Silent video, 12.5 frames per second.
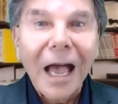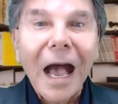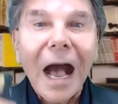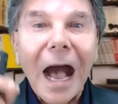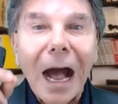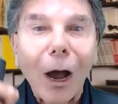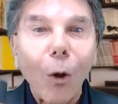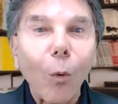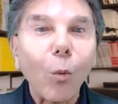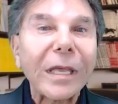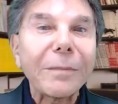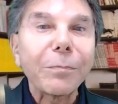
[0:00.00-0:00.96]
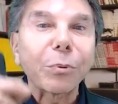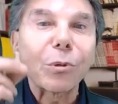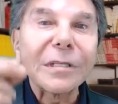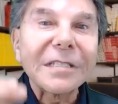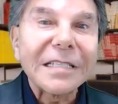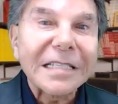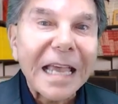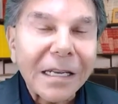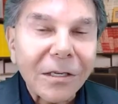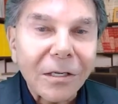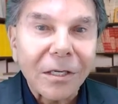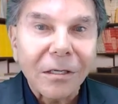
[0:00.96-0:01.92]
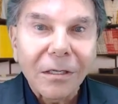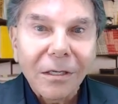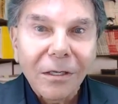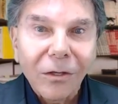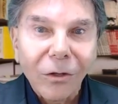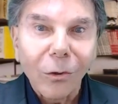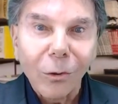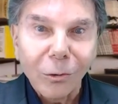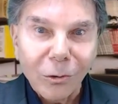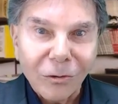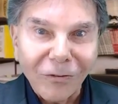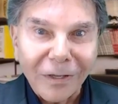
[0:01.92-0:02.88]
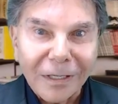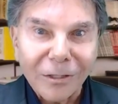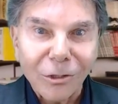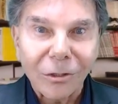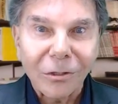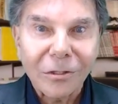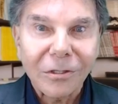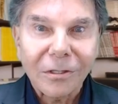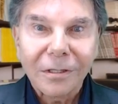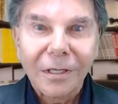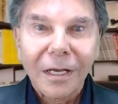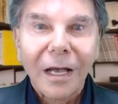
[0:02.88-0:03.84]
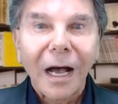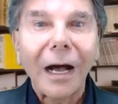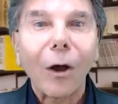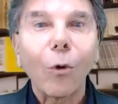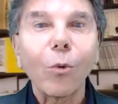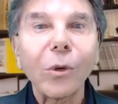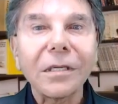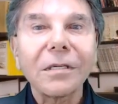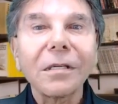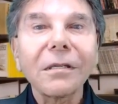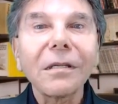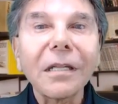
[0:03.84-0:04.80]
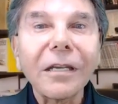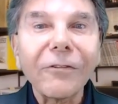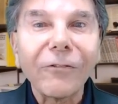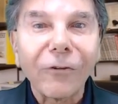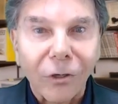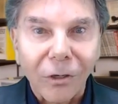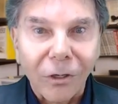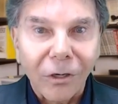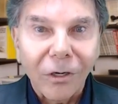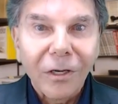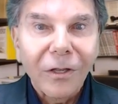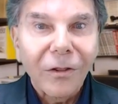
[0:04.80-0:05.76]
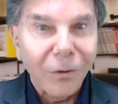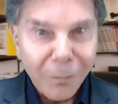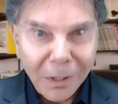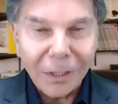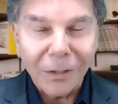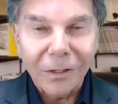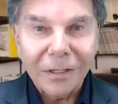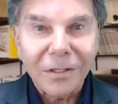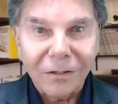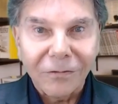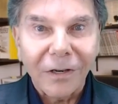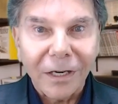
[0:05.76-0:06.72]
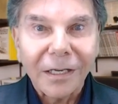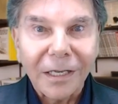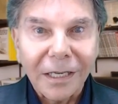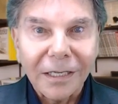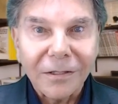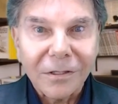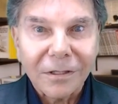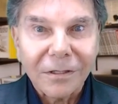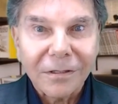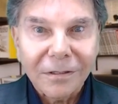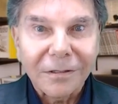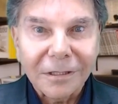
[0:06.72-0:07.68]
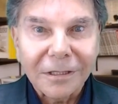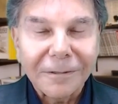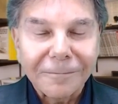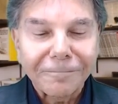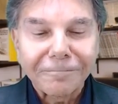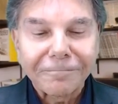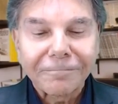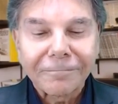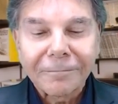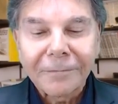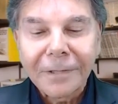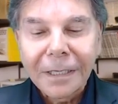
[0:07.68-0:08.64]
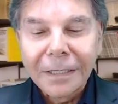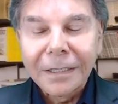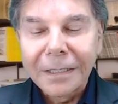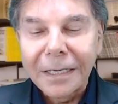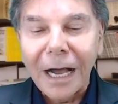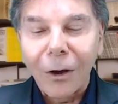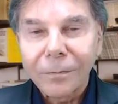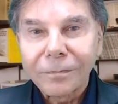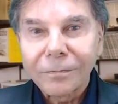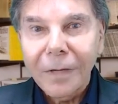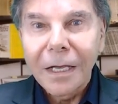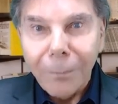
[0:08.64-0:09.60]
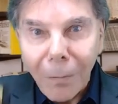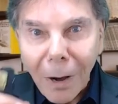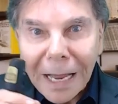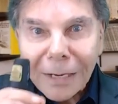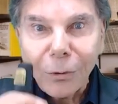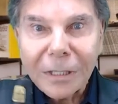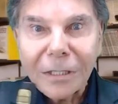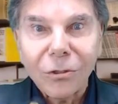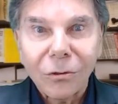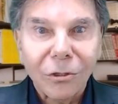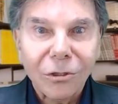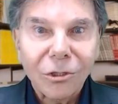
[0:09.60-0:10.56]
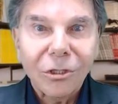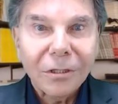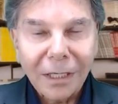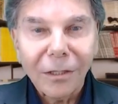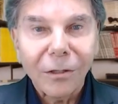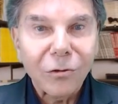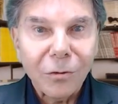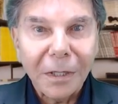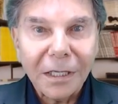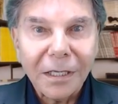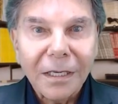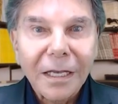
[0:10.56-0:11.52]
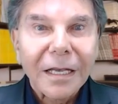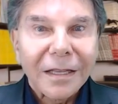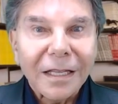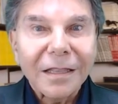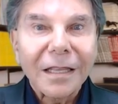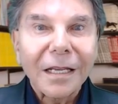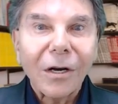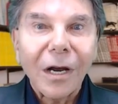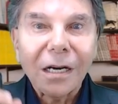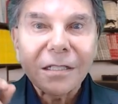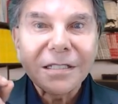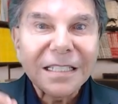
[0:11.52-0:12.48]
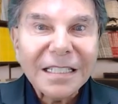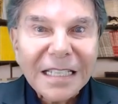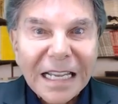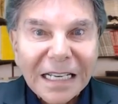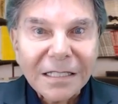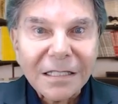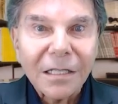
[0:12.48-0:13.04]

how we present those features, how we deliver the merits of our case. Right? Now, my research tells me that there are 6